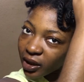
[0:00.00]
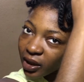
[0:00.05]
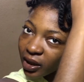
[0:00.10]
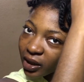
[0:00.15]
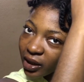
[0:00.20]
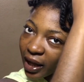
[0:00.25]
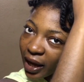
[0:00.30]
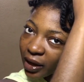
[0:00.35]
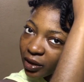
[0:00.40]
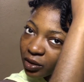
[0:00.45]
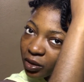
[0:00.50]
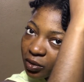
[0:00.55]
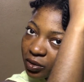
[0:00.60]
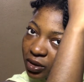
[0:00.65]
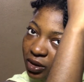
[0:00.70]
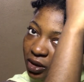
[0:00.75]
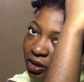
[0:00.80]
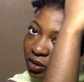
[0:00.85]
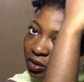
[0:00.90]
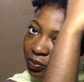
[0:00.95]
like
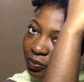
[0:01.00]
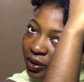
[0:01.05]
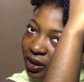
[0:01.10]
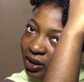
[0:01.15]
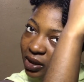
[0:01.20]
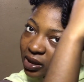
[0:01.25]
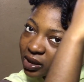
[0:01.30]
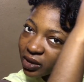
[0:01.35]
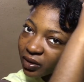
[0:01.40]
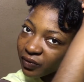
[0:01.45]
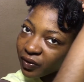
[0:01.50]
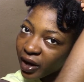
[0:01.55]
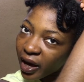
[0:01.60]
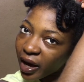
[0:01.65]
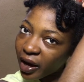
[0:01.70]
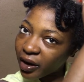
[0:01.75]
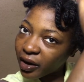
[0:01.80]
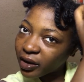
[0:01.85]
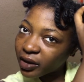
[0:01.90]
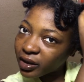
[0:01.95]
those little pieces of
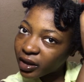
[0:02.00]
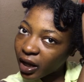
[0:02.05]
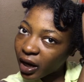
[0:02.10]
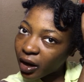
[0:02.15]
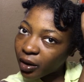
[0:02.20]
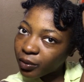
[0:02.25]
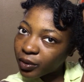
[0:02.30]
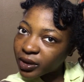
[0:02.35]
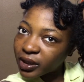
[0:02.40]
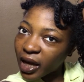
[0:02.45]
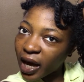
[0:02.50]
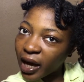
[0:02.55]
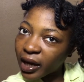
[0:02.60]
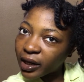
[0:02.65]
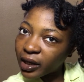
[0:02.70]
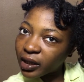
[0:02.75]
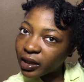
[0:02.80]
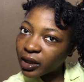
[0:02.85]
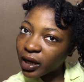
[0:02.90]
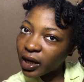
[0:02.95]
hair that I was
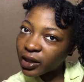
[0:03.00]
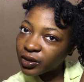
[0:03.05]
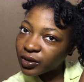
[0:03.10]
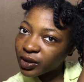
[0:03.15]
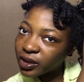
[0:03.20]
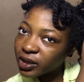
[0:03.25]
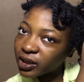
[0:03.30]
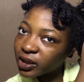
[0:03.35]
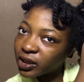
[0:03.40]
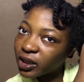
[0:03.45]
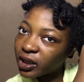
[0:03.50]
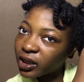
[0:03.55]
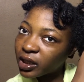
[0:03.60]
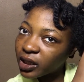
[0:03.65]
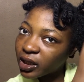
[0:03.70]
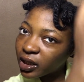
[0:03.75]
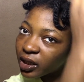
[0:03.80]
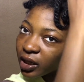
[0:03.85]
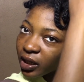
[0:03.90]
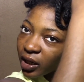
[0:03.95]
adding, as you can
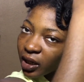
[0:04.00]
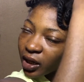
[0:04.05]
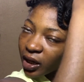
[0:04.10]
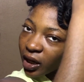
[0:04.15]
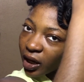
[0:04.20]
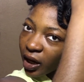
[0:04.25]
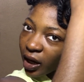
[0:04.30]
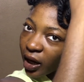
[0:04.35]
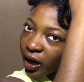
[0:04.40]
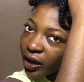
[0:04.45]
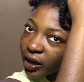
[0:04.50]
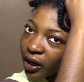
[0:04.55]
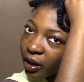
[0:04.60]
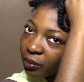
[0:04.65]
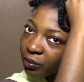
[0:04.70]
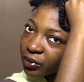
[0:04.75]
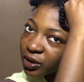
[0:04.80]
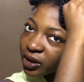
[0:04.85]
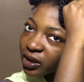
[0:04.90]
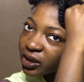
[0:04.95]
see, and
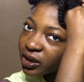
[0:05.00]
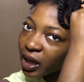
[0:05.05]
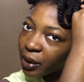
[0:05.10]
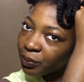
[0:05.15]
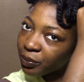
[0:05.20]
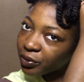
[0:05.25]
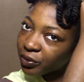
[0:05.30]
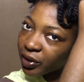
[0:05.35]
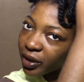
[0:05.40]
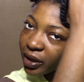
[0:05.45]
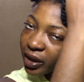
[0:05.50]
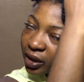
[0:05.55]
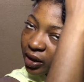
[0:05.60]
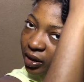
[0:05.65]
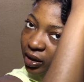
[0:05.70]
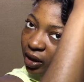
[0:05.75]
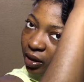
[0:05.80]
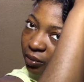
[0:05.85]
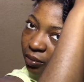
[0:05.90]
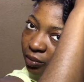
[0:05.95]
I'm
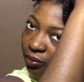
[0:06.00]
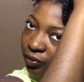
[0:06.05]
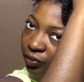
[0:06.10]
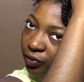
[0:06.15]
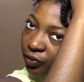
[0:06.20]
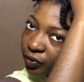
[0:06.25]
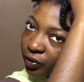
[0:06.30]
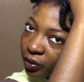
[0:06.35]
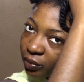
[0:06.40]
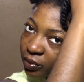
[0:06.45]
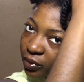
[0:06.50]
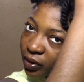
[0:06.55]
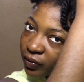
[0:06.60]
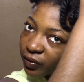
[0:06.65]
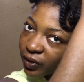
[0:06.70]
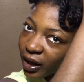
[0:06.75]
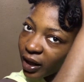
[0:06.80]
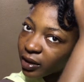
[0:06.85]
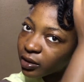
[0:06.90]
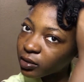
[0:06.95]
separating them from the
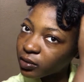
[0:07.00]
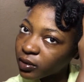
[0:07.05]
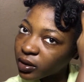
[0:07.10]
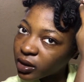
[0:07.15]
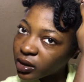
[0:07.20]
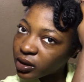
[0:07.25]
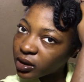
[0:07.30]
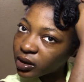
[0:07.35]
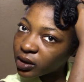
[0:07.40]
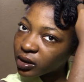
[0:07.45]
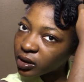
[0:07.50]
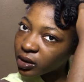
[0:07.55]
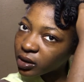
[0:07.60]
flat twist.